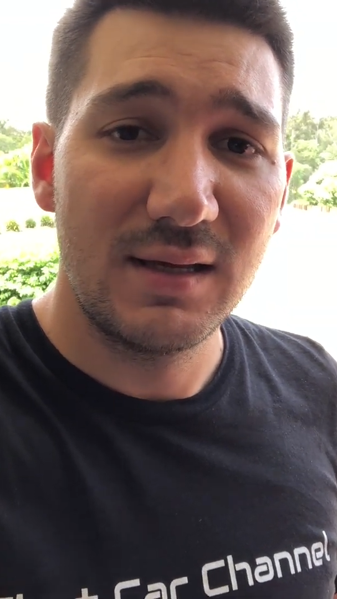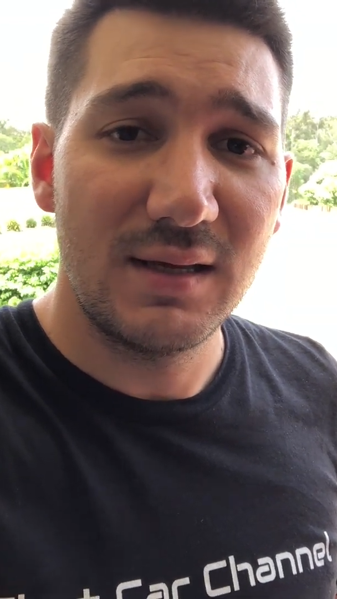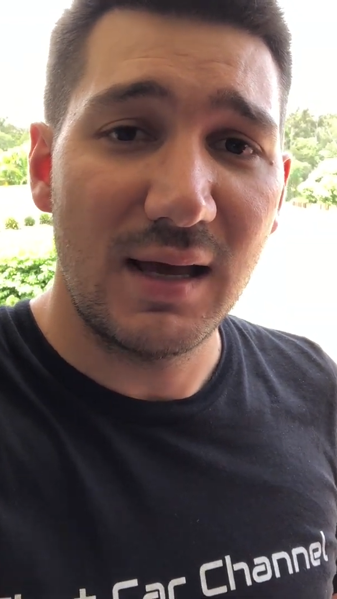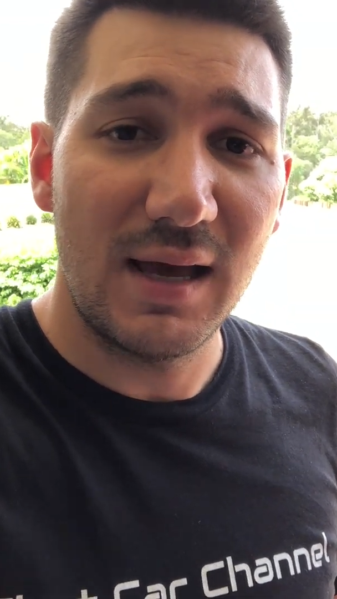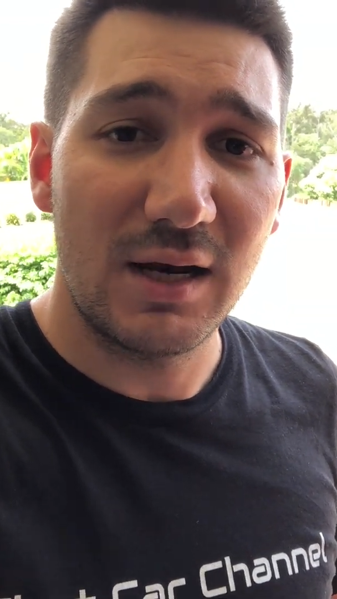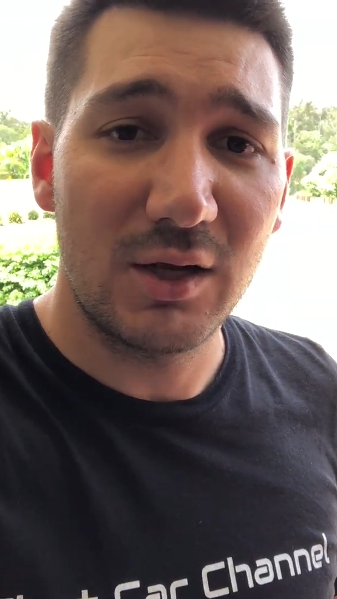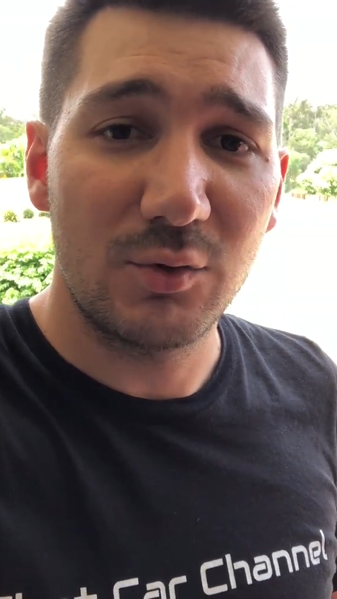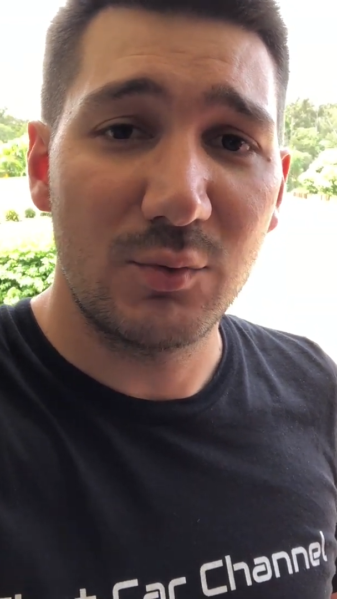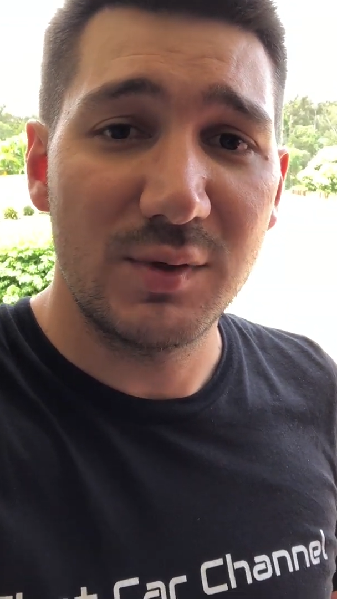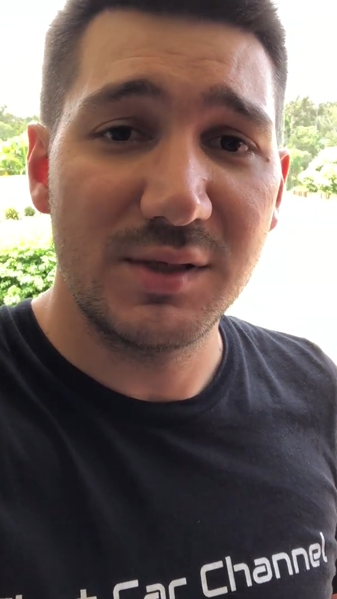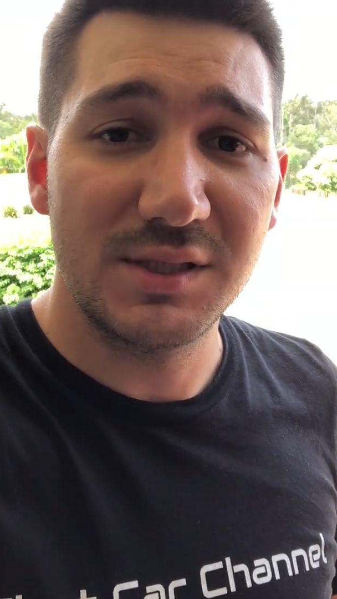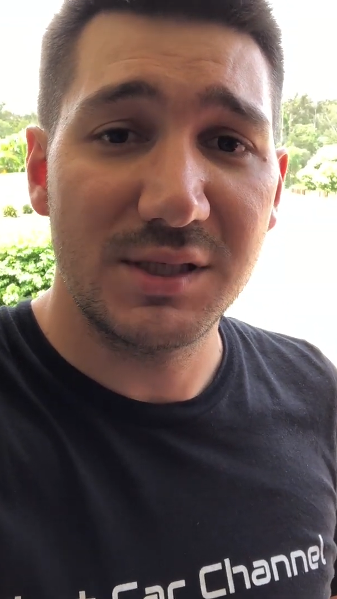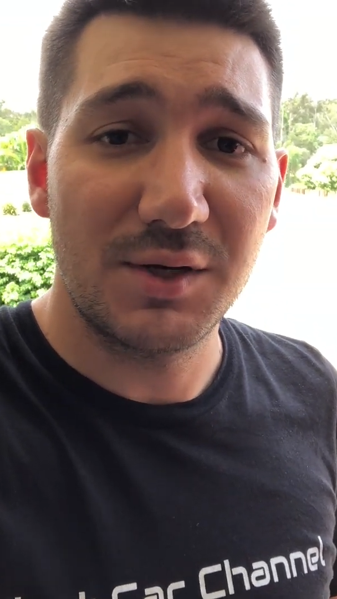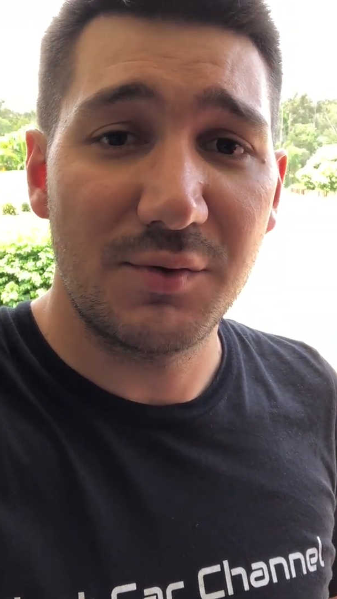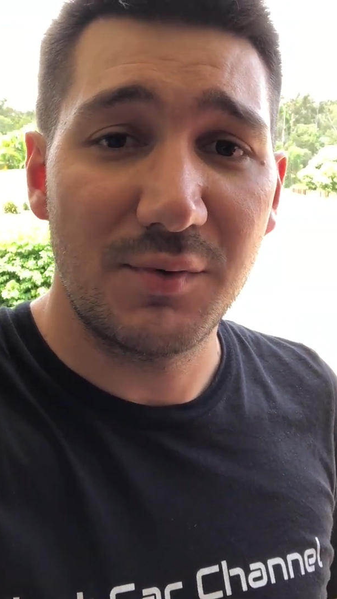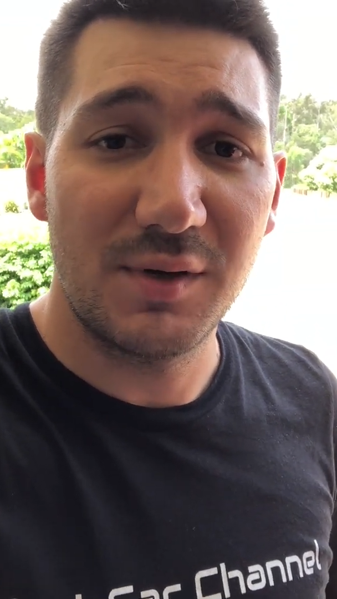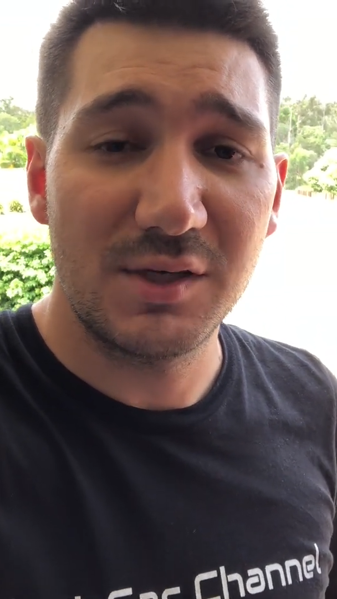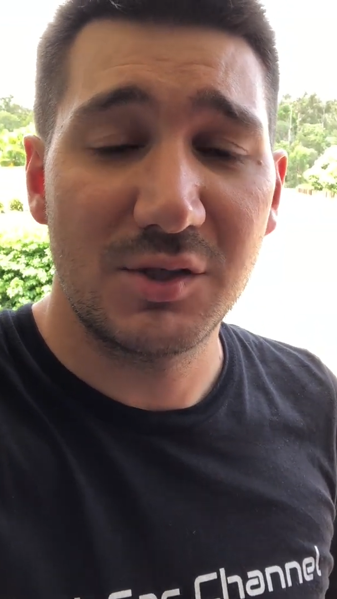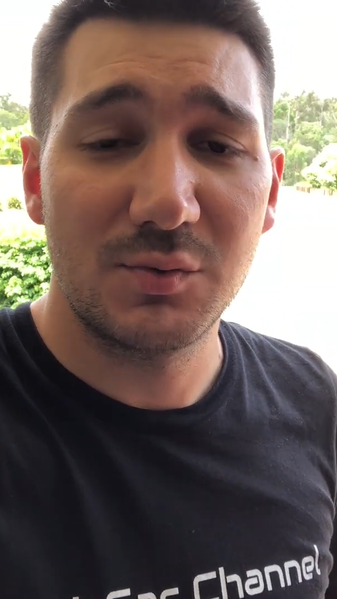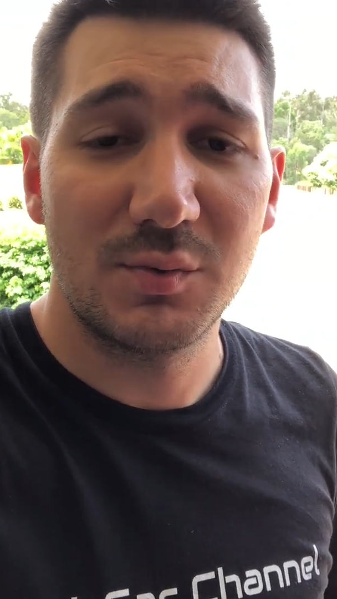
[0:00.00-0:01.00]
out at
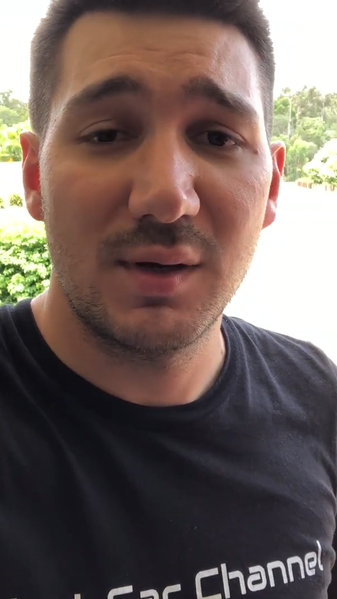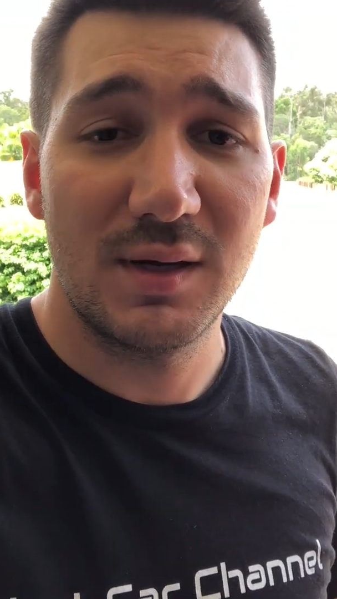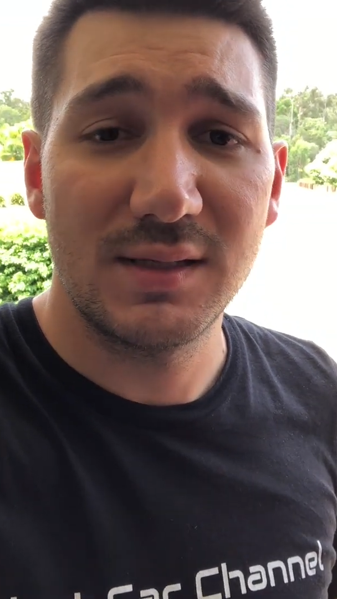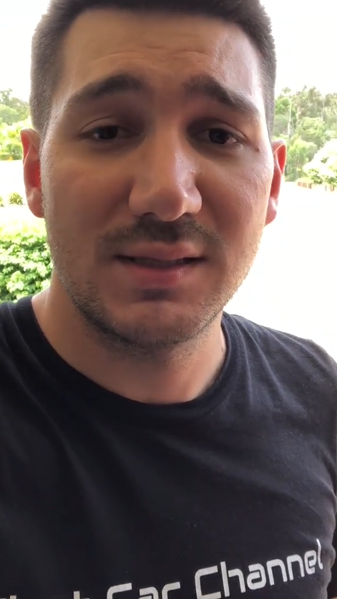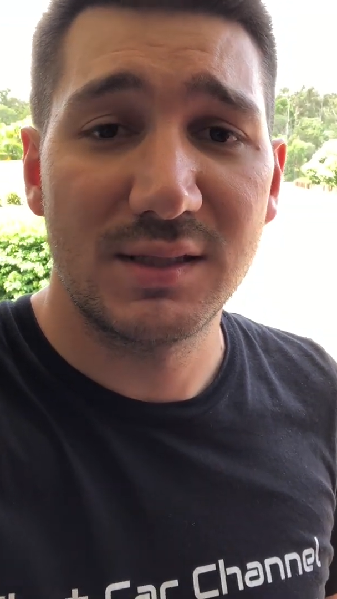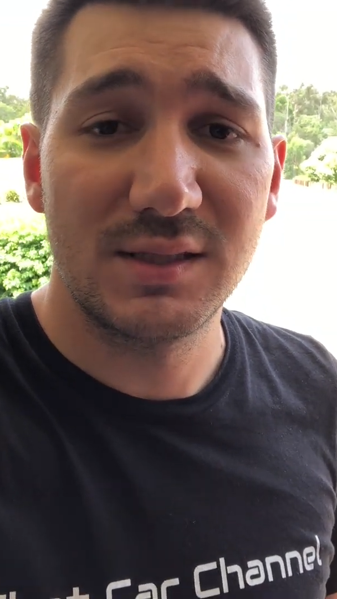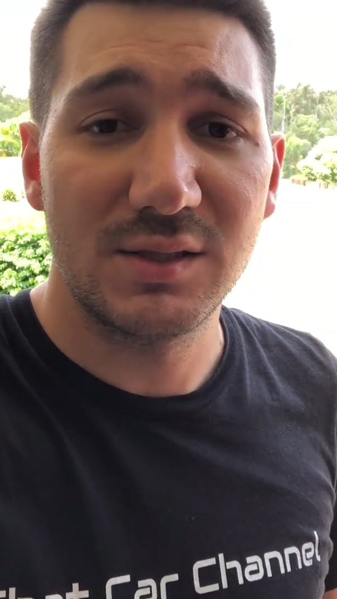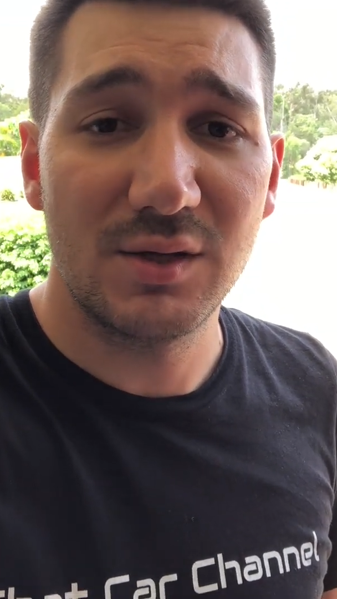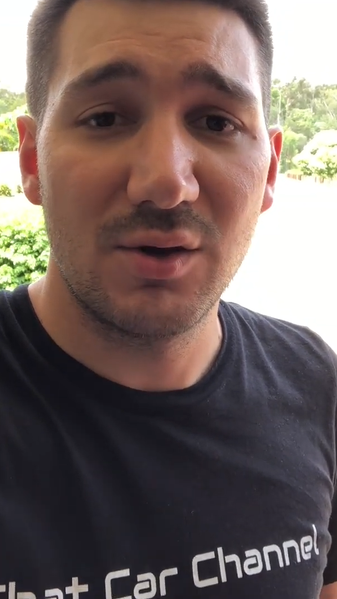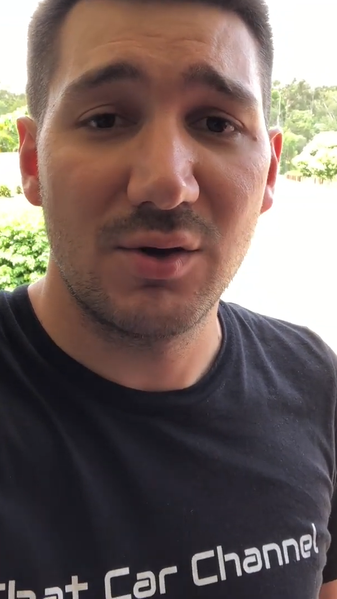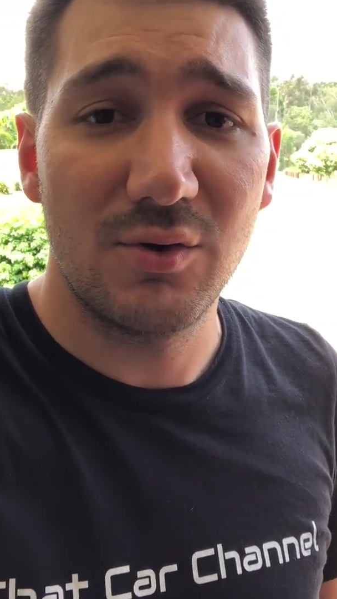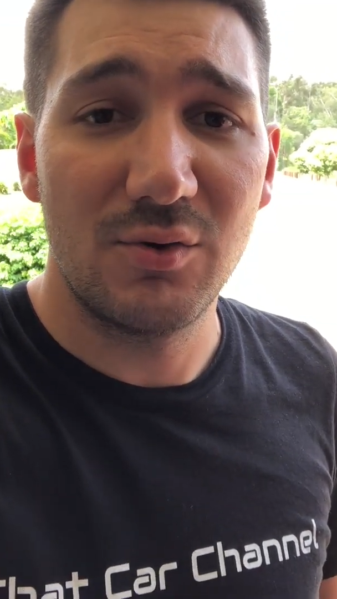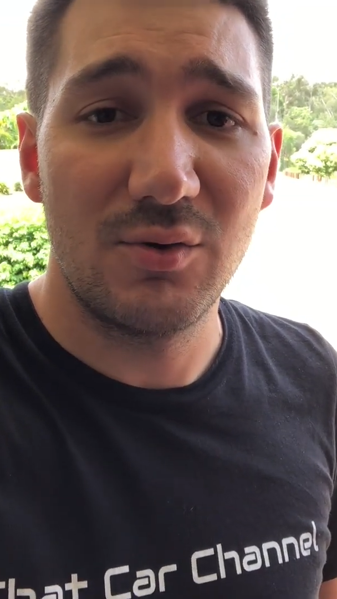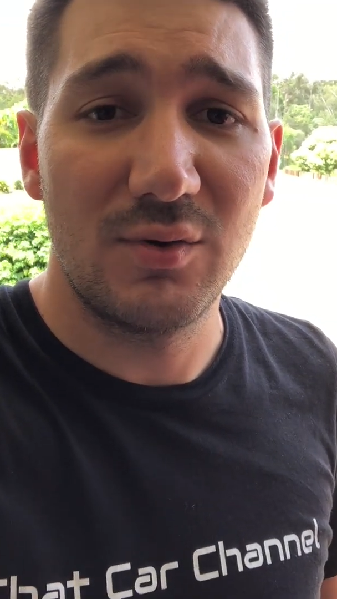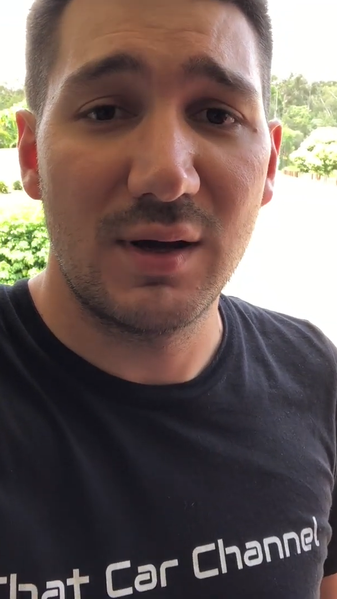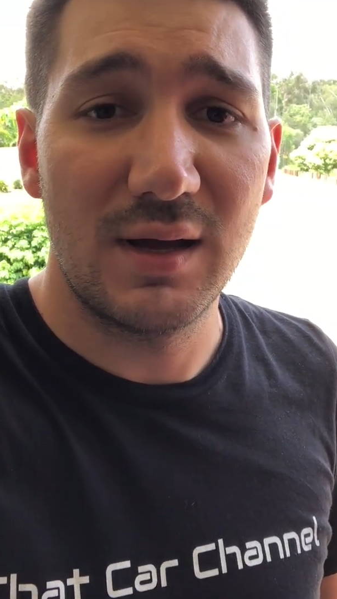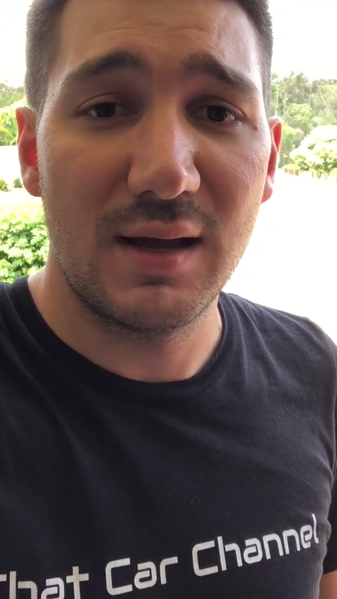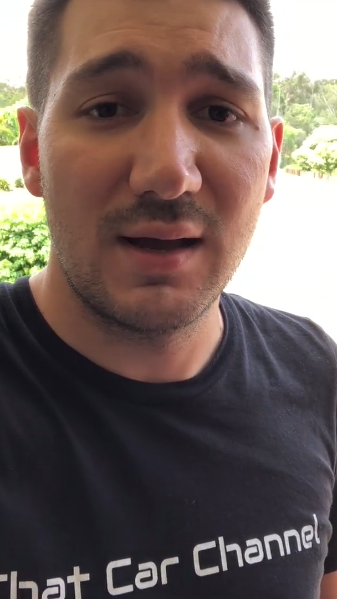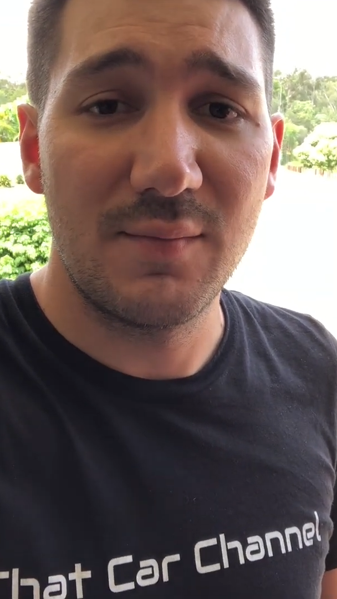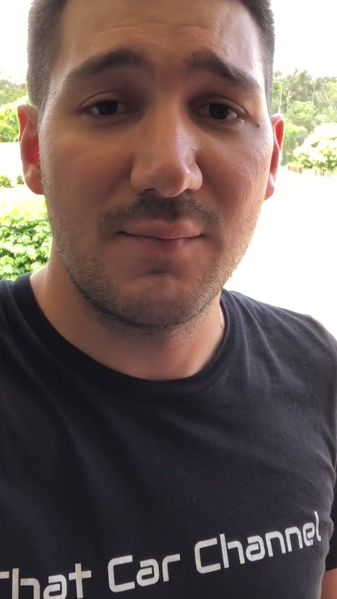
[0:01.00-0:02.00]
Queensland Raceway,
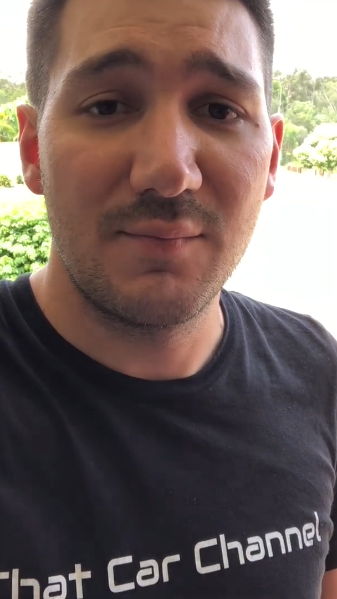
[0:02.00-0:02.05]
so